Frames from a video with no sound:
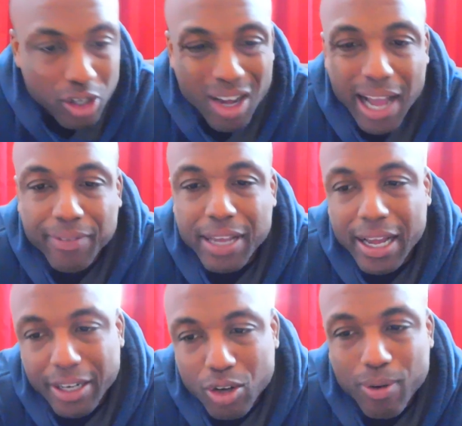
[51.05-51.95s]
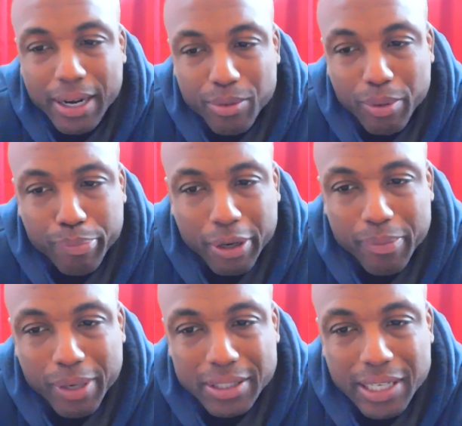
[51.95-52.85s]
you know, I've gotten acquainted with
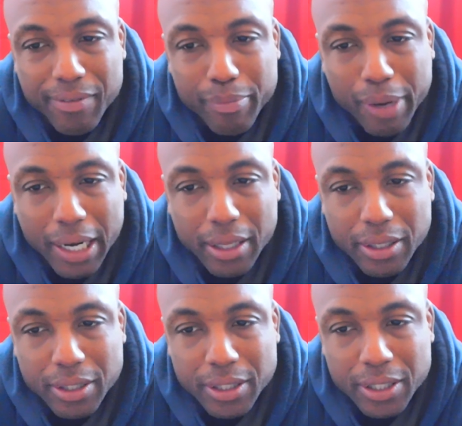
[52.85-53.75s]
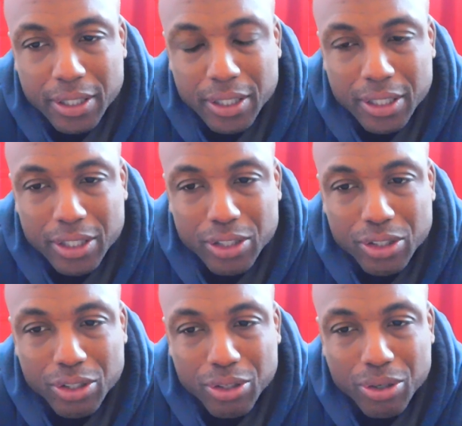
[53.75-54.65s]
pretty much everybody.
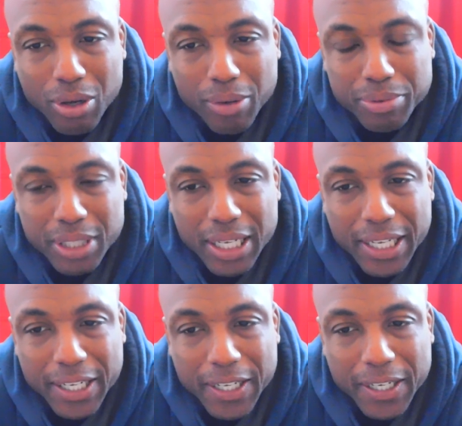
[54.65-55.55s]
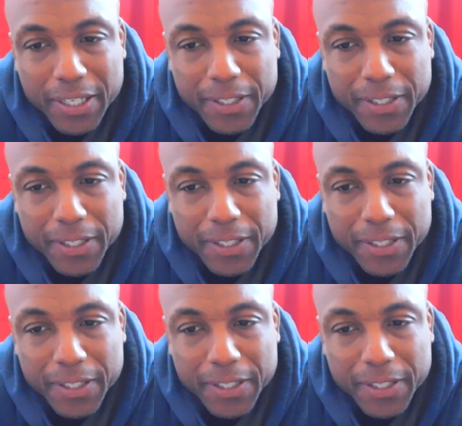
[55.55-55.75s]
You know what I'm saying?